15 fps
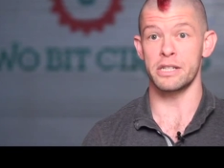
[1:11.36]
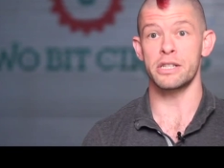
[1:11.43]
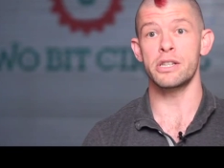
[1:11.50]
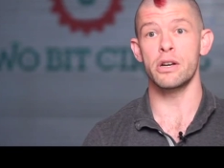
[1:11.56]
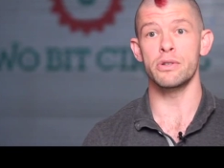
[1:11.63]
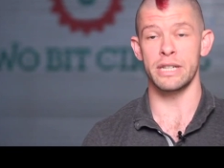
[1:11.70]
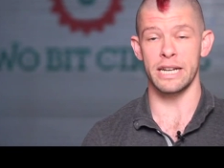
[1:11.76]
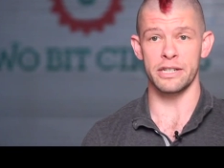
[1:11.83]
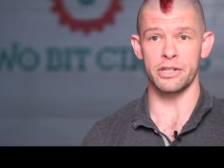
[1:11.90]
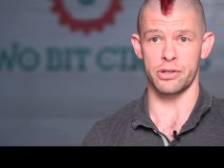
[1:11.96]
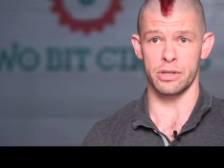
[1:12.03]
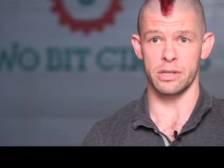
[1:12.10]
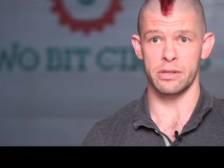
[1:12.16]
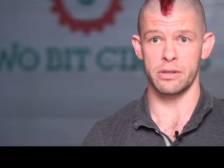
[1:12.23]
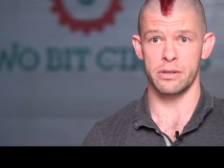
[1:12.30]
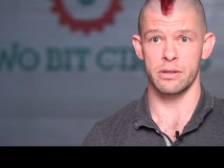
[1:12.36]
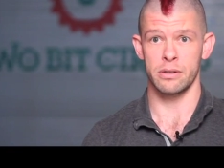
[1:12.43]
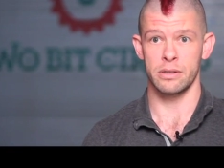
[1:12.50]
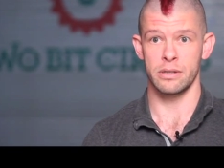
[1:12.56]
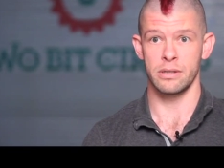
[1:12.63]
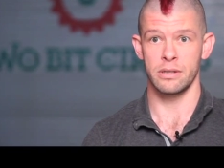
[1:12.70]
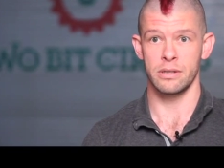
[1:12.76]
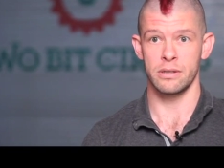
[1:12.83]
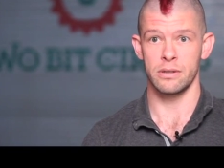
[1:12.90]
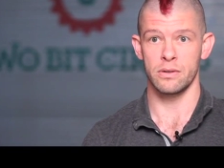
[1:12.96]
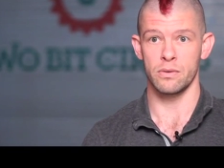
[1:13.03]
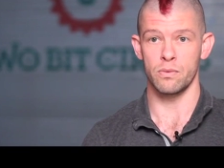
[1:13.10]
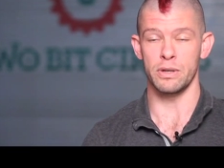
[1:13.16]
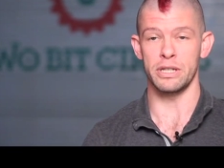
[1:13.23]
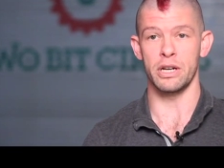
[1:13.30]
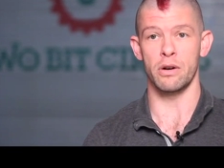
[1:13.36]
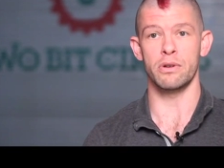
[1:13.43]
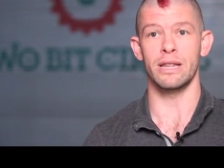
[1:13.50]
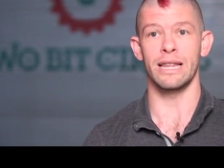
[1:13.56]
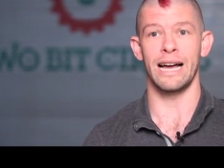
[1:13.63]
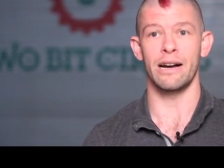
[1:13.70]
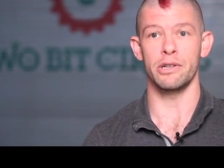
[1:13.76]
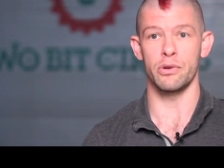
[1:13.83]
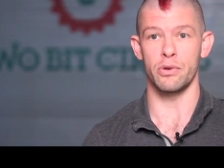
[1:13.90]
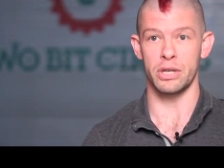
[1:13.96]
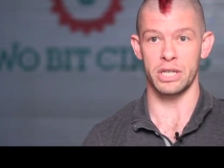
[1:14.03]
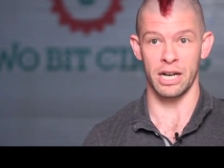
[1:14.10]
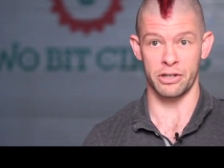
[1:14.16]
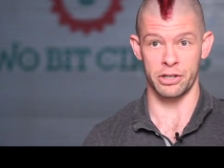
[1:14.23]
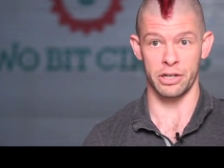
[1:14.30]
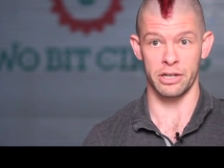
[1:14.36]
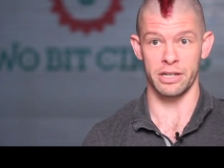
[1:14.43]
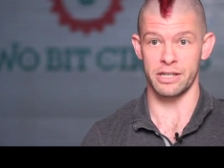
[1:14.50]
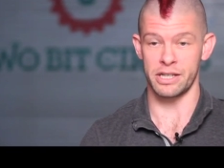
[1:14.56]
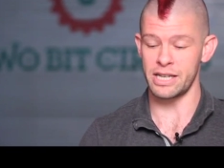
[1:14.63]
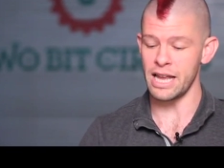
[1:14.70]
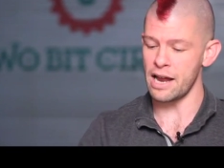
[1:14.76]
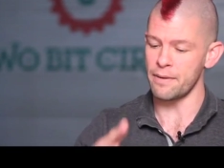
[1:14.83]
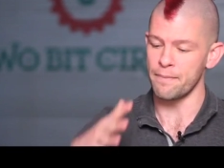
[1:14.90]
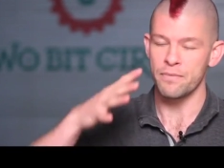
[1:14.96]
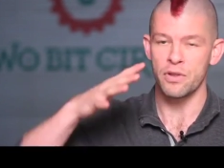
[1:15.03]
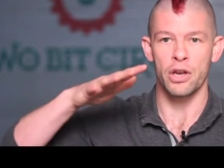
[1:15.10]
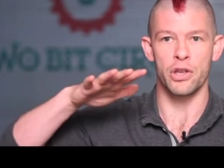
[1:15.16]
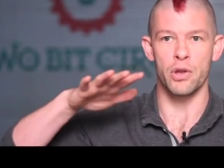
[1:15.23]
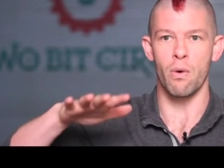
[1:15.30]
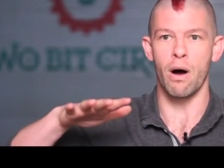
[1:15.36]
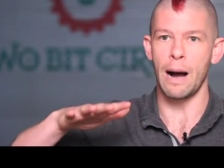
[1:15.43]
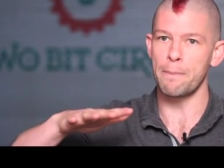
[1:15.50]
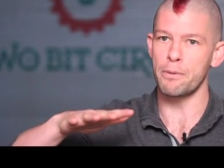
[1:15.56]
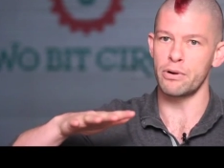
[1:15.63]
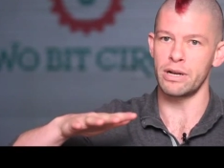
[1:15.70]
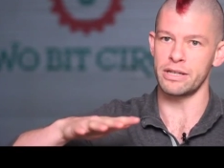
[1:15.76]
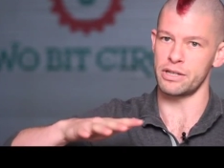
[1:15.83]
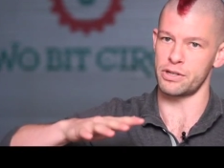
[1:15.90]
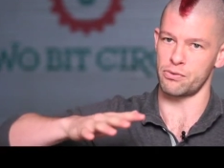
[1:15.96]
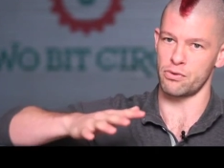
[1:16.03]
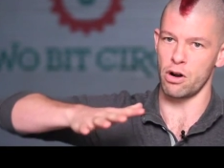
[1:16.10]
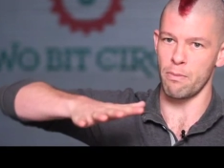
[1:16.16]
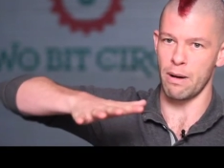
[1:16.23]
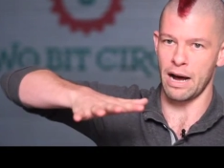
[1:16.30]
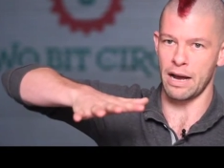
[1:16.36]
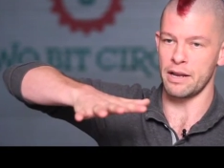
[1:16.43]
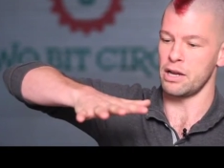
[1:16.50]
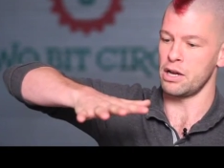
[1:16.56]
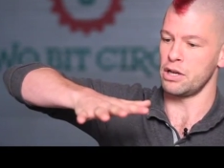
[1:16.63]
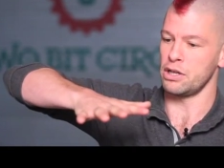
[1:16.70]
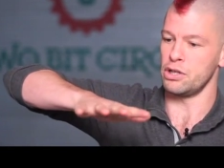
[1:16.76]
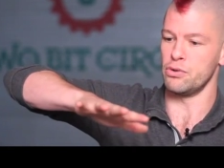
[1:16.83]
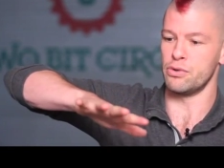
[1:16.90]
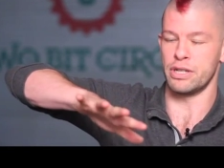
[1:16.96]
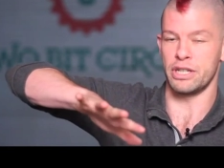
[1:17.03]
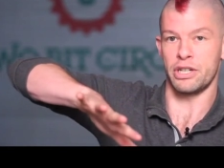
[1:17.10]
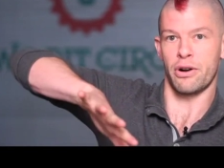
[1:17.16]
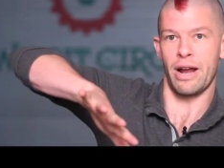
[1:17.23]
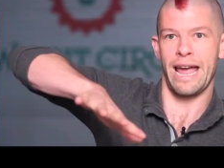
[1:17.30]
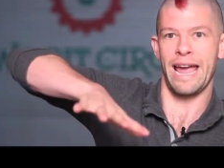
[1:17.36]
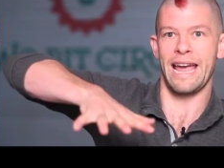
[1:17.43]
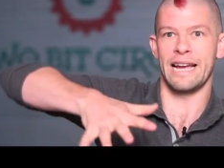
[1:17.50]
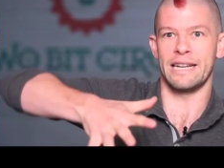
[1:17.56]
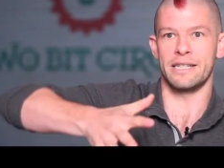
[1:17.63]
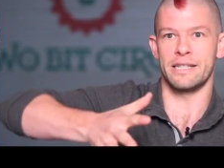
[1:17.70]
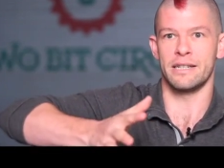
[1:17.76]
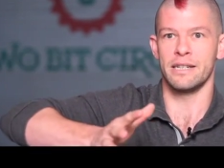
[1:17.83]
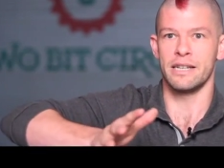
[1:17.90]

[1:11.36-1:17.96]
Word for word: it's so dangerous, we don't allow you to touch it. Instead, you operate this robot using your hand.